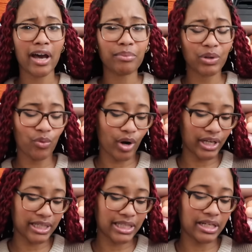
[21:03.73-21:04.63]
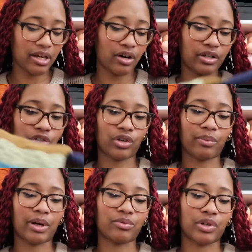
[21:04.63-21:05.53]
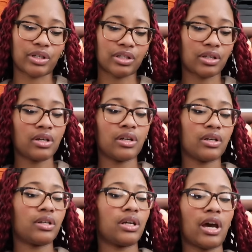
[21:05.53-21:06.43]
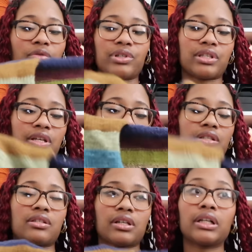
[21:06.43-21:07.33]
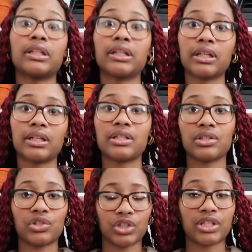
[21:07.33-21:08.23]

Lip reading: I've been wanting to knit on a stripe pipe dress ever since Kalila, she